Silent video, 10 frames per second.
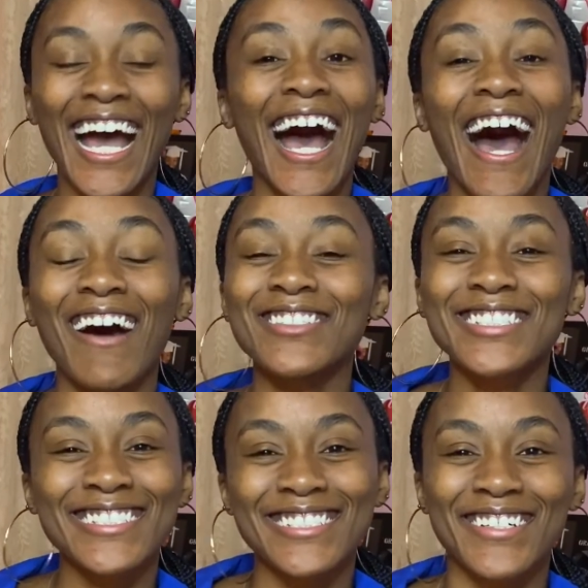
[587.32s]
I was
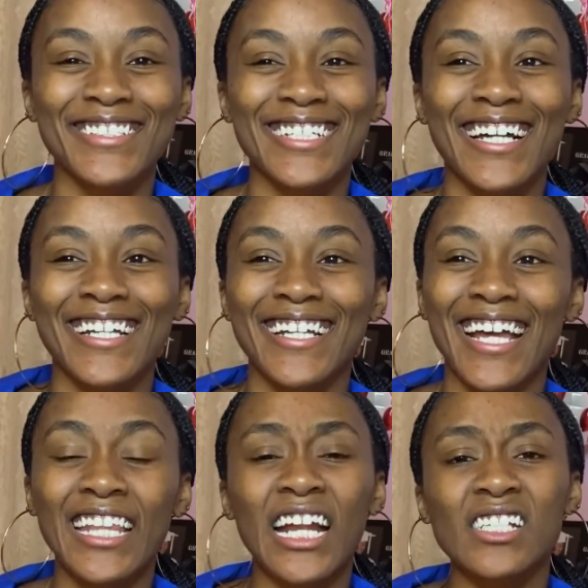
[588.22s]
just so excited,
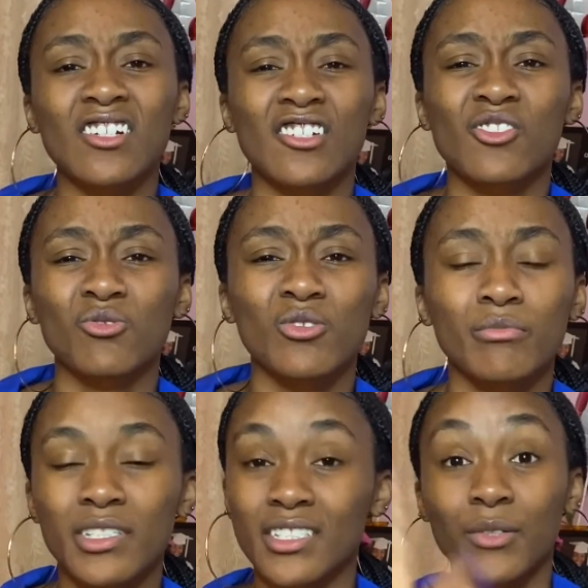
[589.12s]
and then I started school,
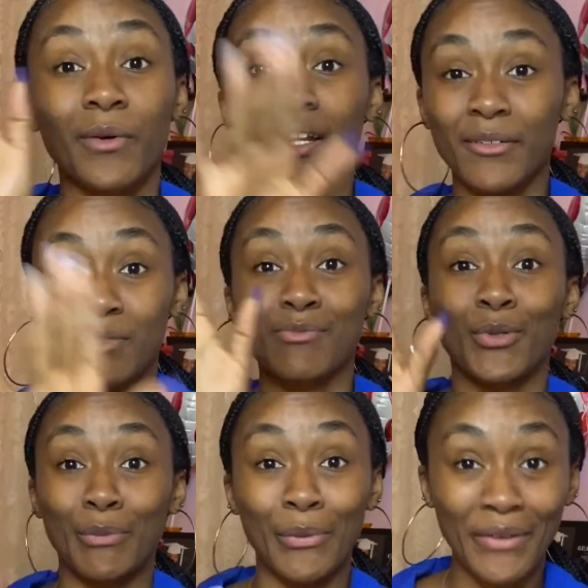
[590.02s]
but the wedding was more
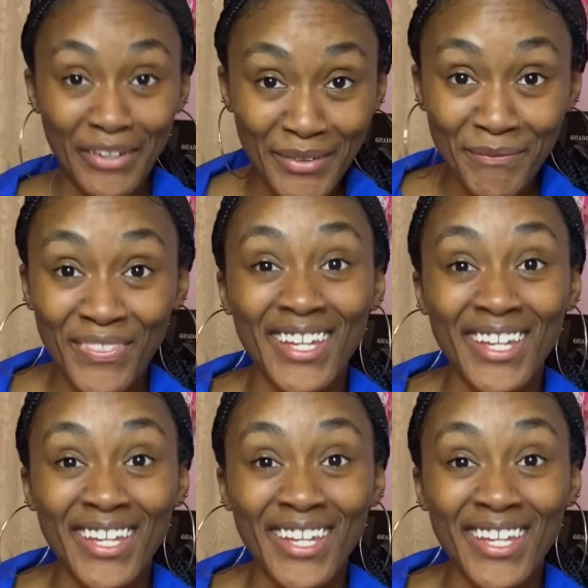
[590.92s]
important.